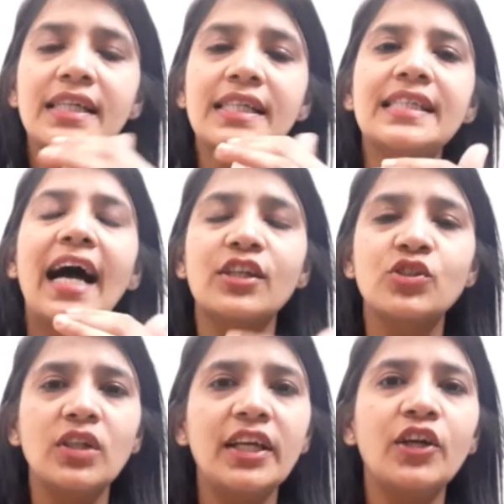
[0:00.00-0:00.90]
is
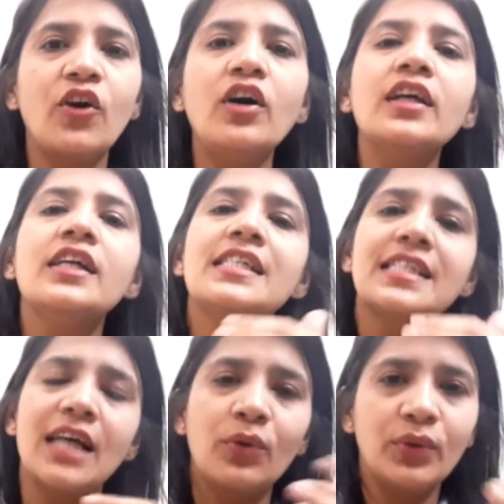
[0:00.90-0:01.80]
actually your
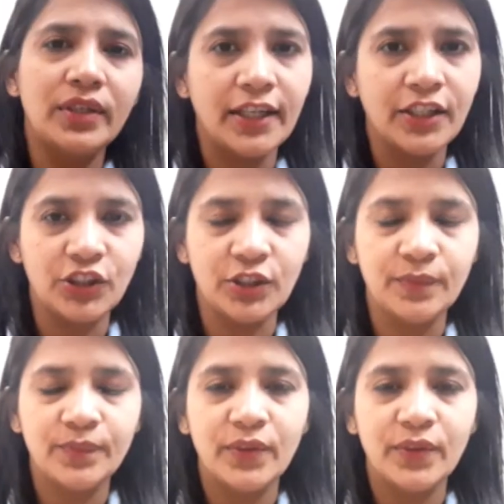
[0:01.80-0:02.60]
south direction.